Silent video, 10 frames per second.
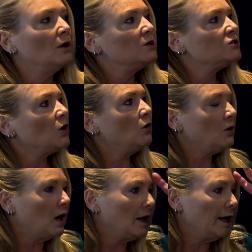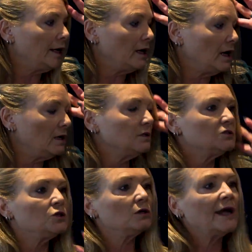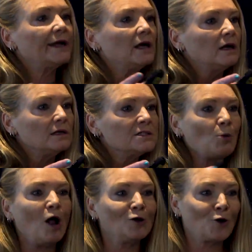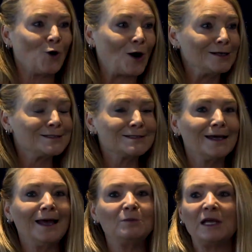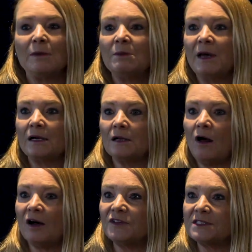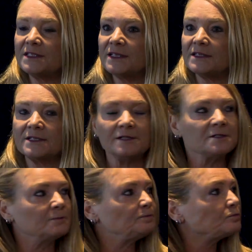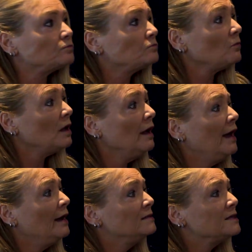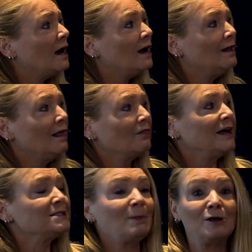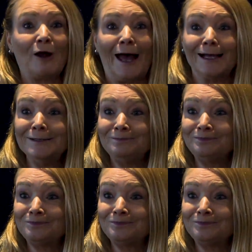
So I took like a smaller course and became a medical office assistant. And that's my grad.